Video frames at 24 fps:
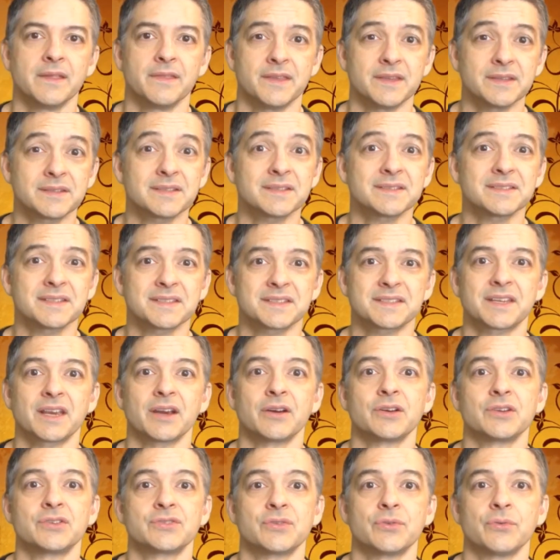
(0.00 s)
This is a
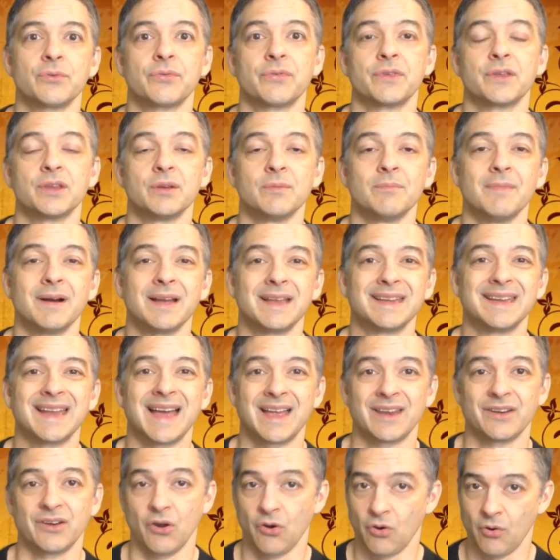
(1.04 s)
scary truth that you might
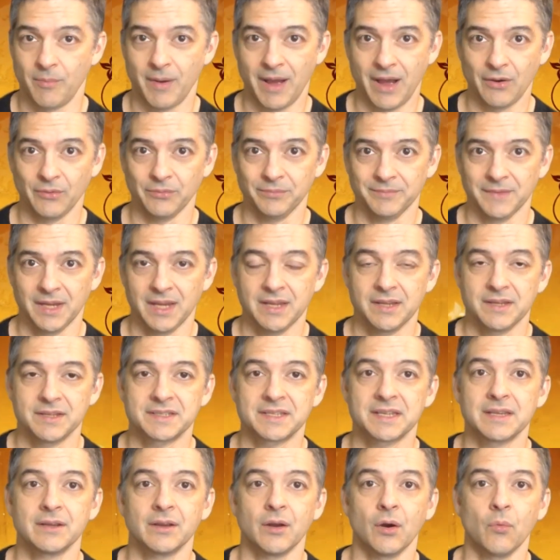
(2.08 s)
not know about. You
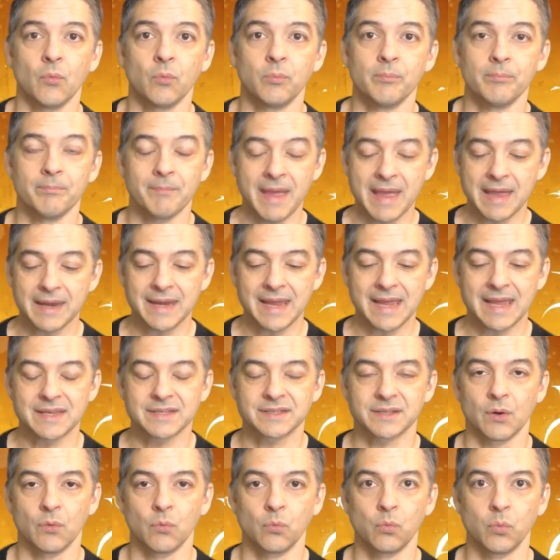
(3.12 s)
see, a man has
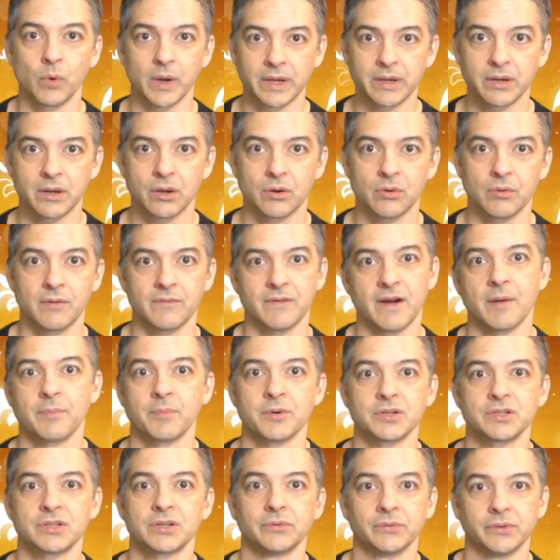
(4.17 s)
a window of
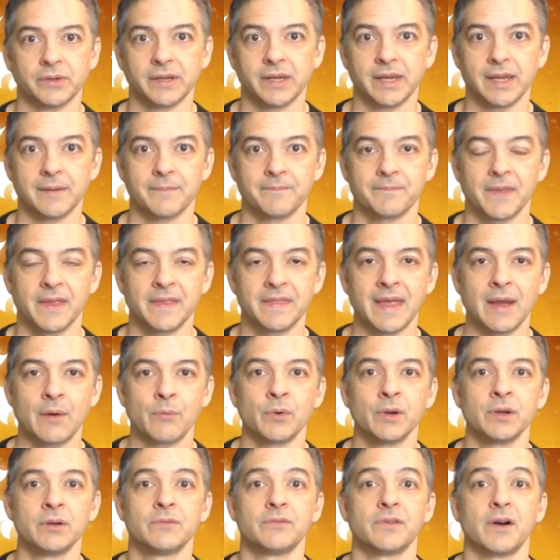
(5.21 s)
opportunity, and that
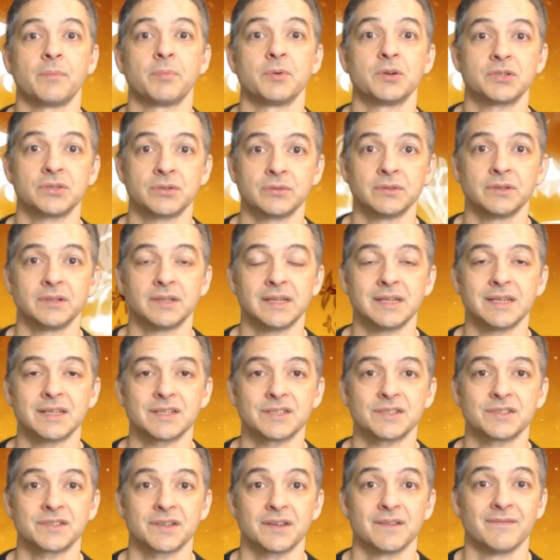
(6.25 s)
window of opportunity
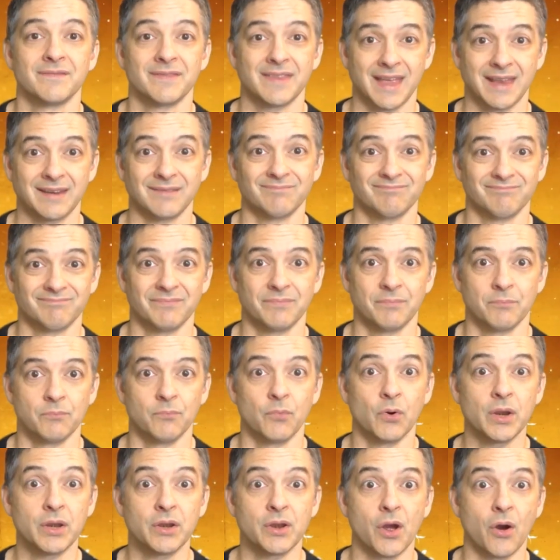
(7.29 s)
is that
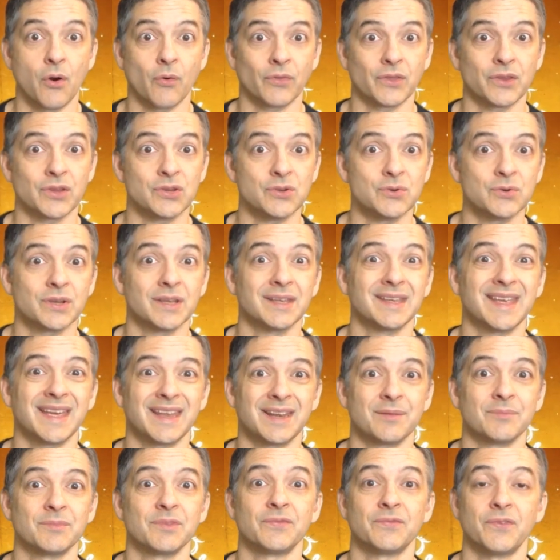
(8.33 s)
window that you can get
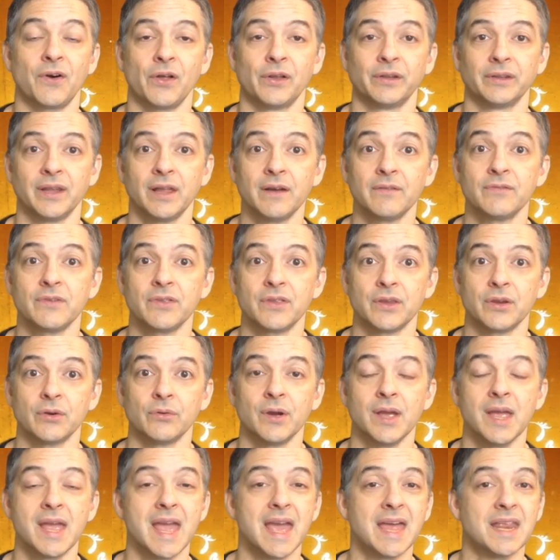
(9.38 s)
him to fall in love with you.
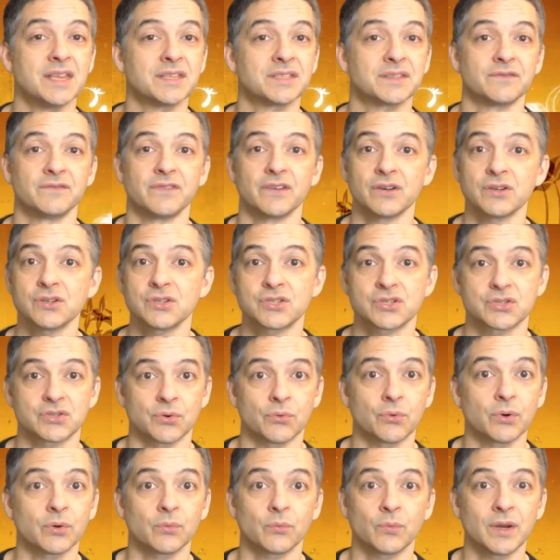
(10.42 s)
And it's a very
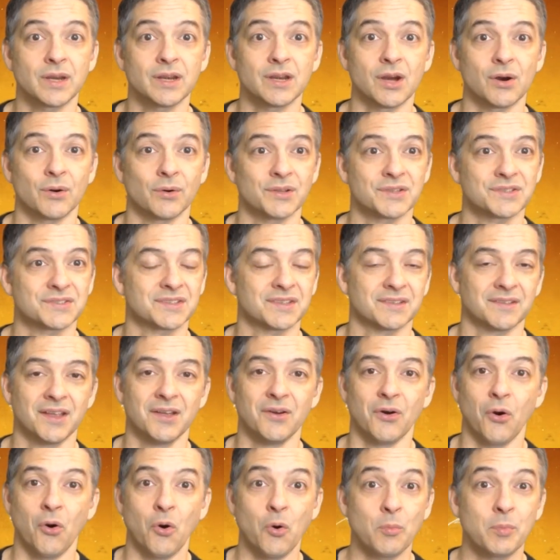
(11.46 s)
short window. It's
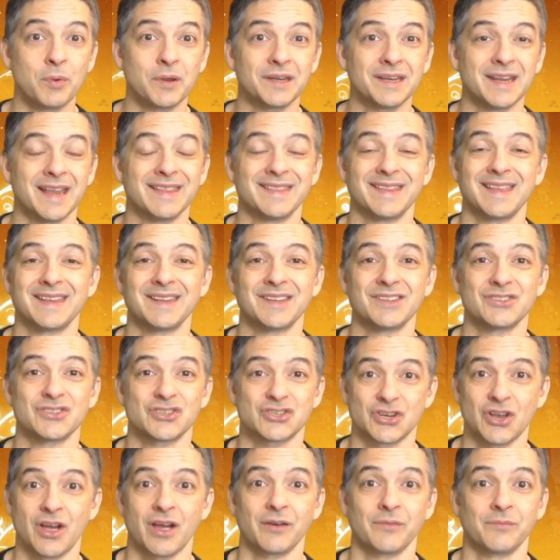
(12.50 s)
open and then it's
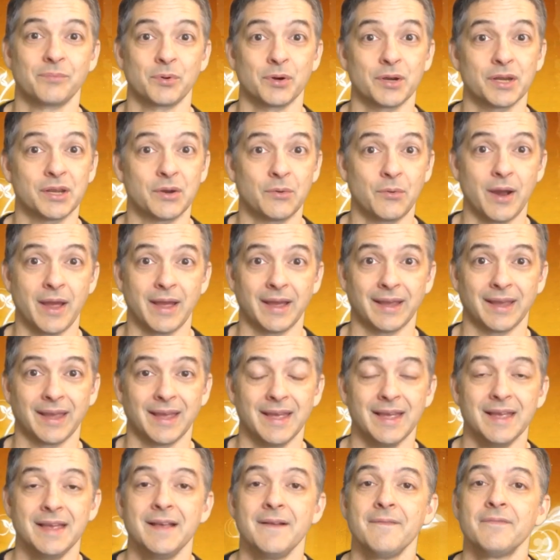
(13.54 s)
shut pretty quick.
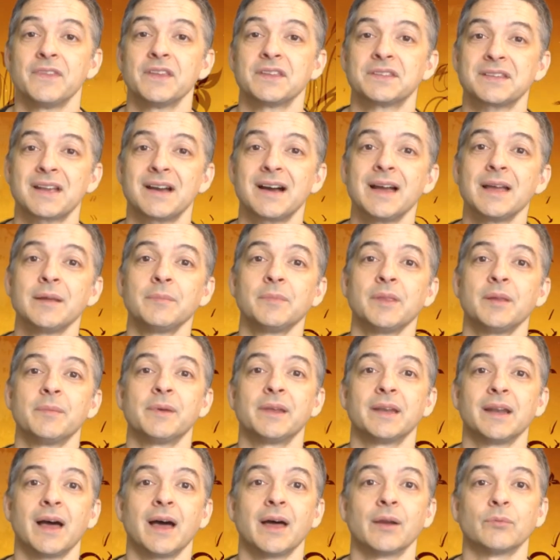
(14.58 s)
The time
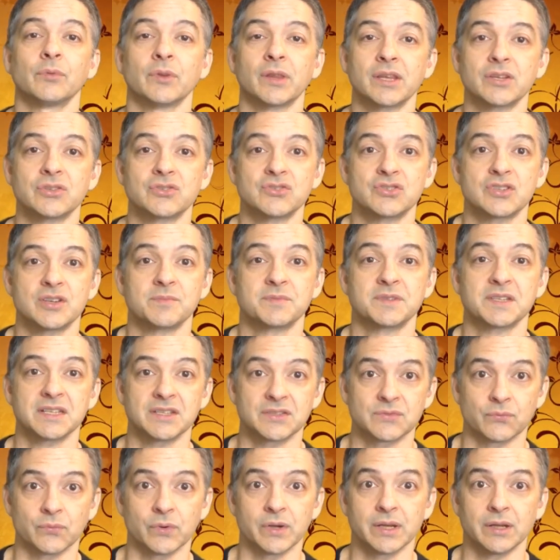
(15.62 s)
limit on relationships
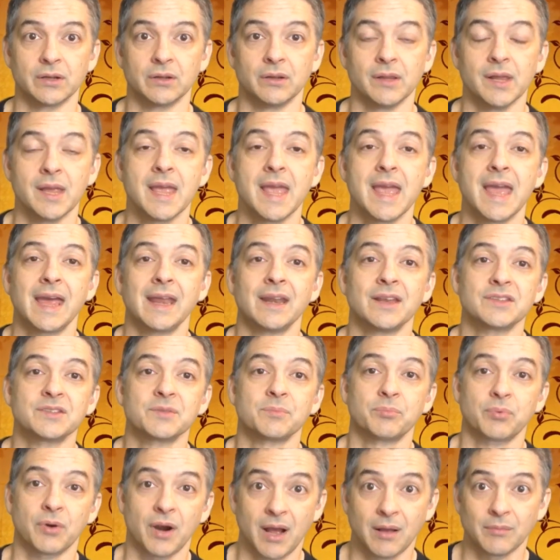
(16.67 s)
is real, and it's a
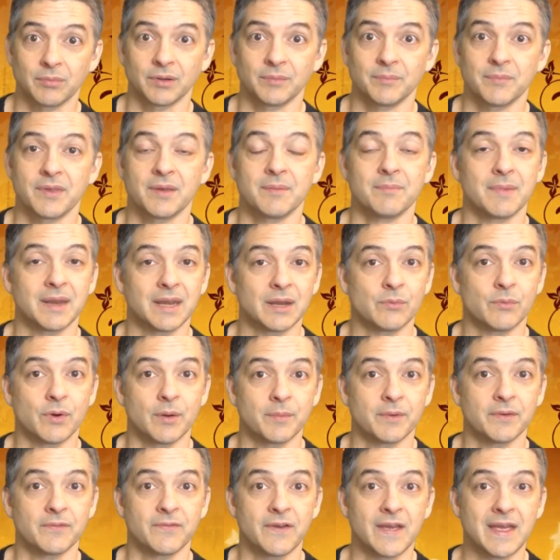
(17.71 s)
problem that many
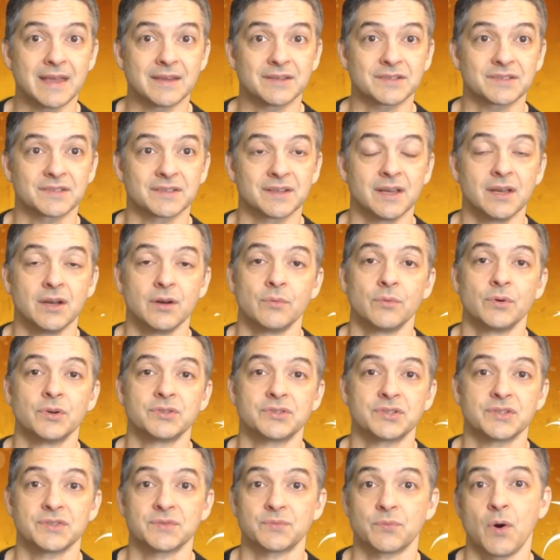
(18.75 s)
women face,
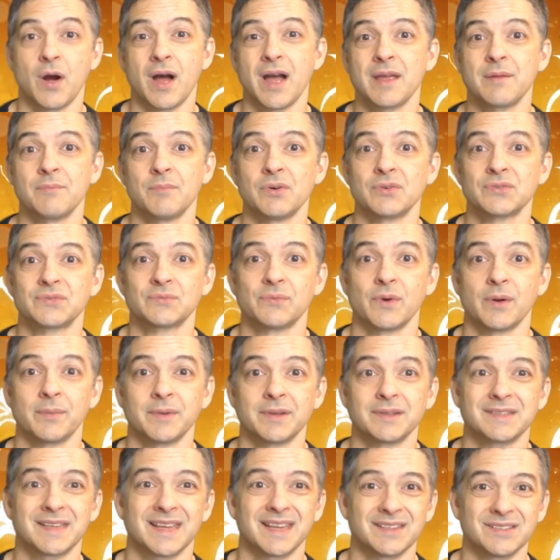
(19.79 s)
which is why most
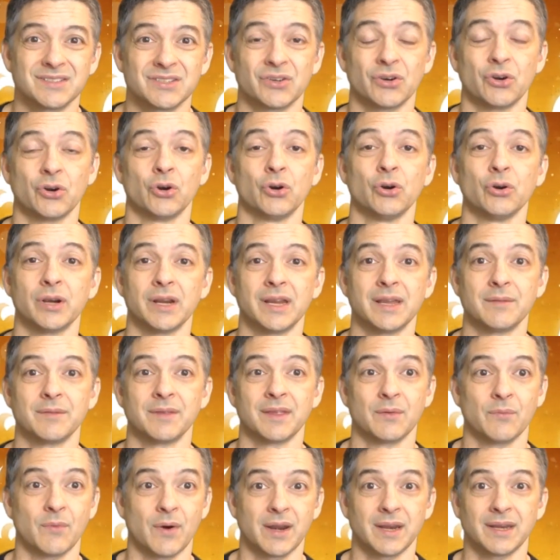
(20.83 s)
women tend to hurry.
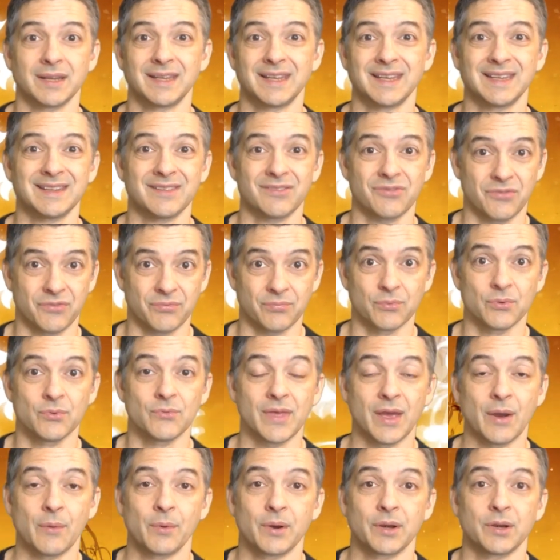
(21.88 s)
They want to get through
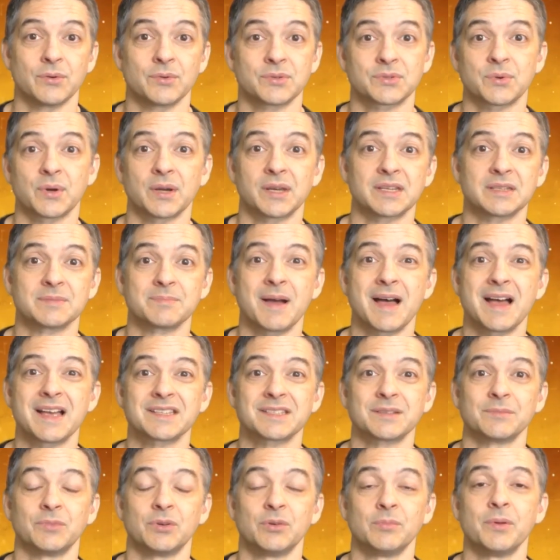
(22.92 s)
that window as quick as
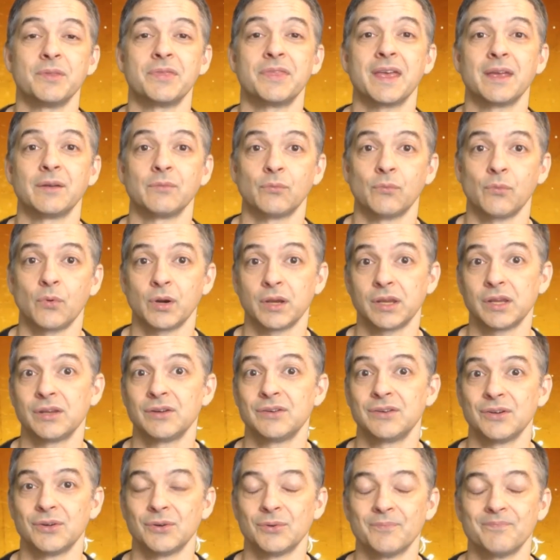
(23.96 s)
possible, but then what
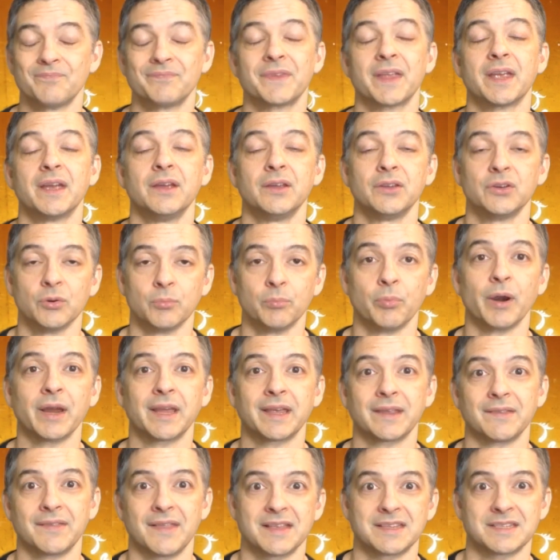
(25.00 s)
do? you're
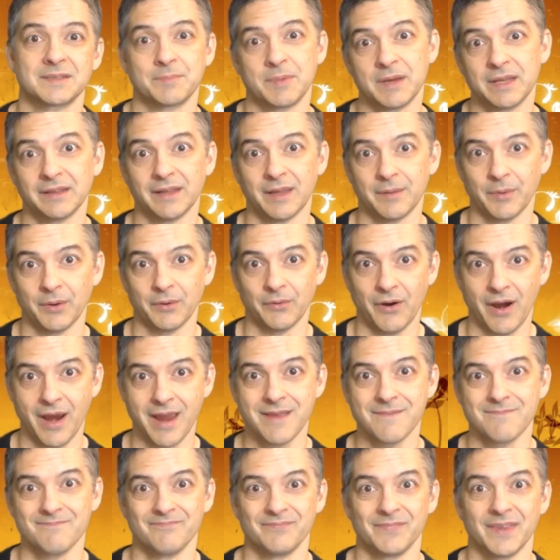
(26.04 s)
breaking that speed limit, right?